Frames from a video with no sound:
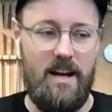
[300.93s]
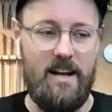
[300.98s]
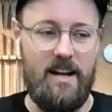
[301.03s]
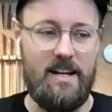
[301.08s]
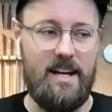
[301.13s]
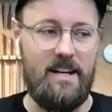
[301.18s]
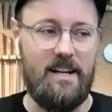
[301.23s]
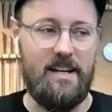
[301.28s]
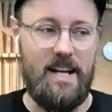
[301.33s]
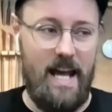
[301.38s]
And I
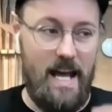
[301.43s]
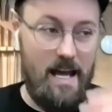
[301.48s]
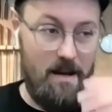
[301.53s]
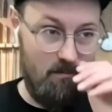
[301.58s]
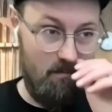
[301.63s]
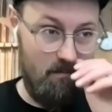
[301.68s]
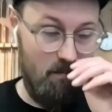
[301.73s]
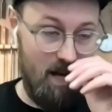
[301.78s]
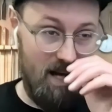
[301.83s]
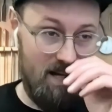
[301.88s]
kind of
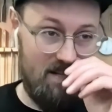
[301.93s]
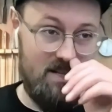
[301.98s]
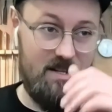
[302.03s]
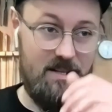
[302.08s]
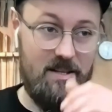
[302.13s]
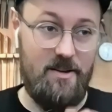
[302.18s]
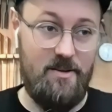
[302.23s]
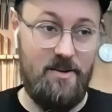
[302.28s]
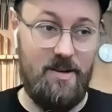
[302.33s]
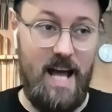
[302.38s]
came back to
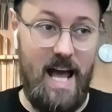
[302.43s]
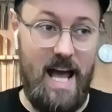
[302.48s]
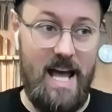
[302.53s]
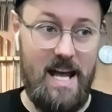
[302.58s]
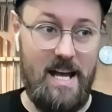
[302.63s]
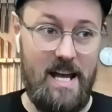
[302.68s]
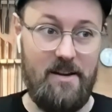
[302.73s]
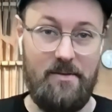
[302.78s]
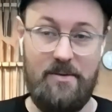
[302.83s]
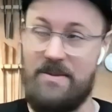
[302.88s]
the UK,
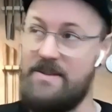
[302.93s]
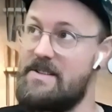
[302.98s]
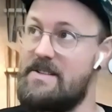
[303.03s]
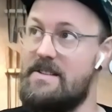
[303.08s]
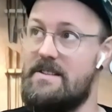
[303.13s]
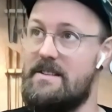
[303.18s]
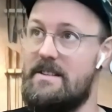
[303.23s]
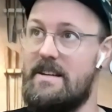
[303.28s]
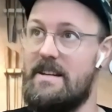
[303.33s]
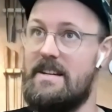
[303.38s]
and it
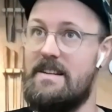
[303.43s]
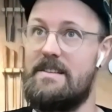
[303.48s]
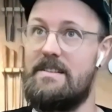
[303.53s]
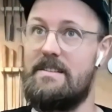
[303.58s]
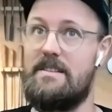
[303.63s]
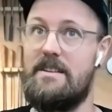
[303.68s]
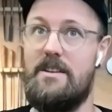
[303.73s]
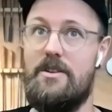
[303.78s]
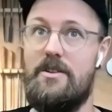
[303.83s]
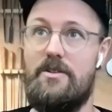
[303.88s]
was
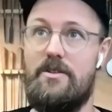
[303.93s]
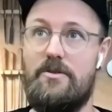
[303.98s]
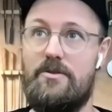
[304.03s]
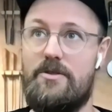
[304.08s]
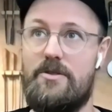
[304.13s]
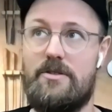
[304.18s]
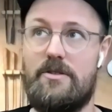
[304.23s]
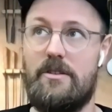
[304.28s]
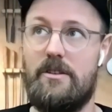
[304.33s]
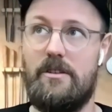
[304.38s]
this
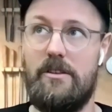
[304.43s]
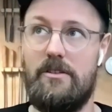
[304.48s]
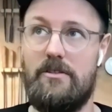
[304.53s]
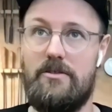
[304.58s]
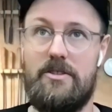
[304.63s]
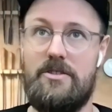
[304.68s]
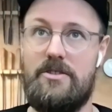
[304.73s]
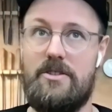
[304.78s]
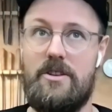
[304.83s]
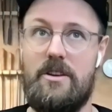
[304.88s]
huge
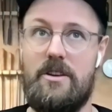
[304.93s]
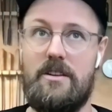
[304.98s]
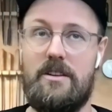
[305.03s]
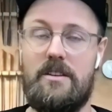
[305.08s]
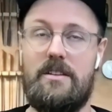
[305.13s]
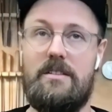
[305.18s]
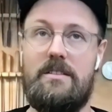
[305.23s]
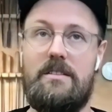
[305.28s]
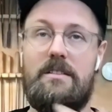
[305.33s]
culture shock,